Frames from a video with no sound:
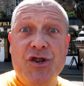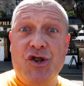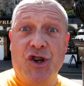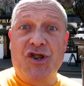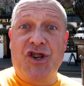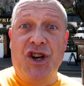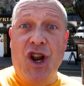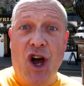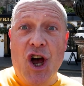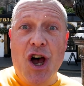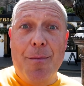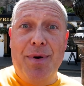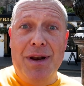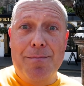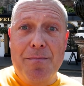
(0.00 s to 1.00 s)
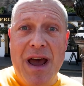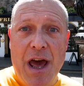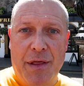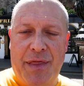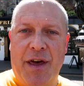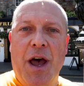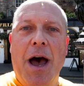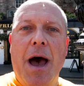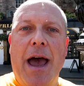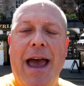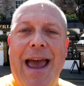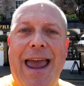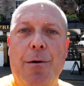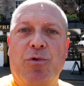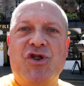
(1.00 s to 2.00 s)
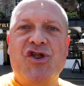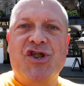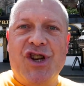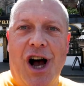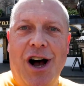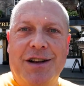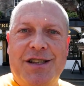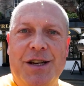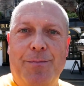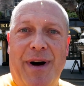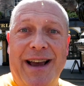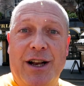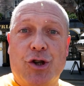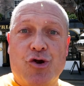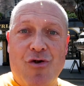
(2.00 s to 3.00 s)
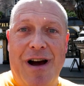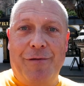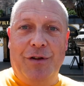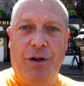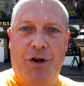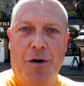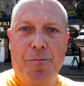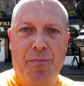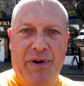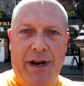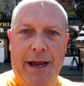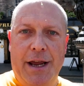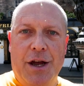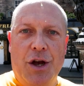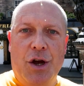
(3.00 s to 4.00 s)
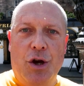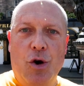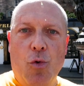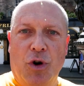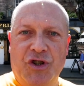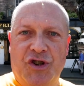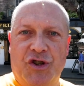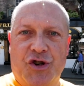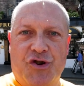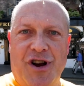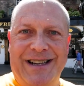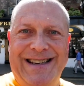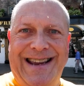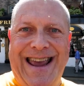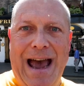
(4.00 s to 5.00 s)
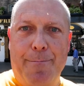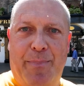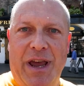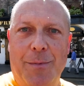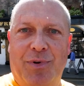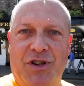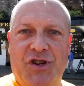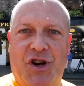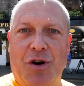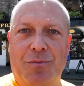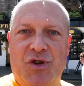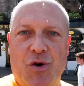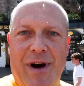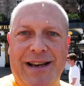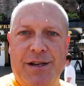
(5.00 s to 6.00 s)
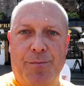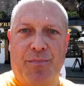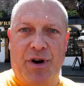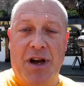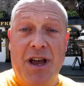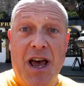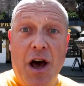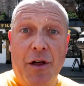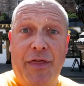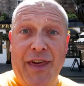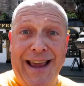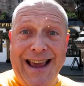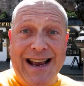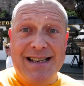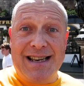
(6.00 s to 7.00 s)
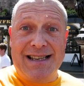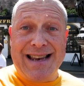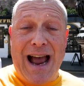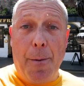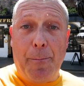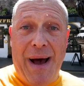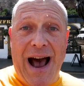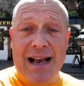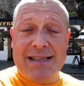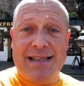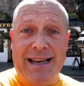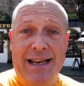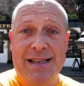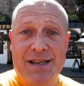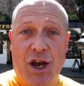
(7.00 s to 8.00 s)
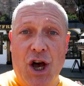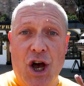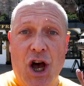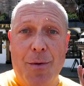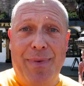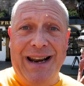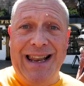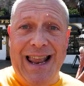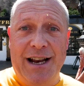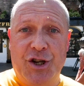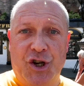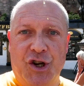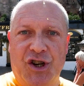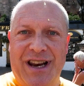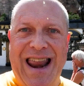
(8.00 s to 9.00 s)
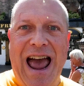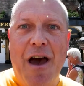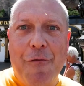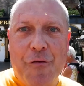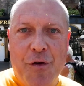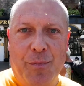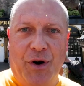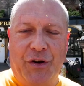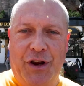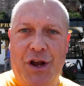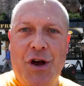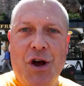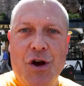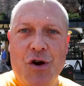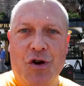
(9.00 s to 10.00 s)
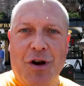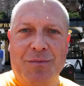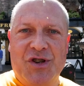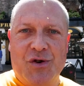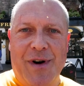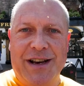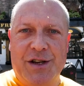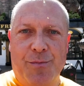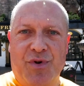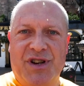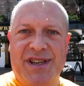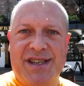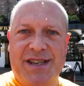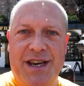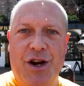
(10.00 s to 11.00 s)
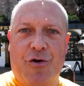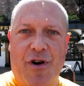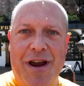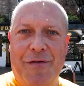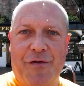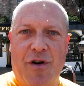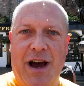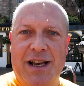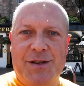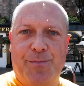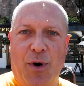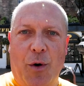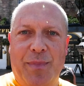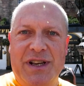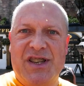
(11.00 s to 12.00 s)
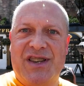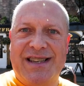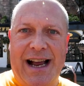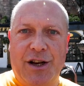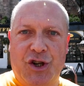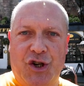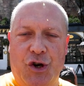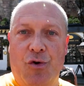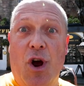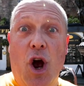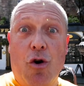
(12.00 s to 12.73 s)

is just an urban myth. It was started by a travel company who wanted to try to get people to come to Edinburgh. Thing is, it's now passed into urban legend, and everybody who comes to Edinburgh to see Greyfriars Bobby's statue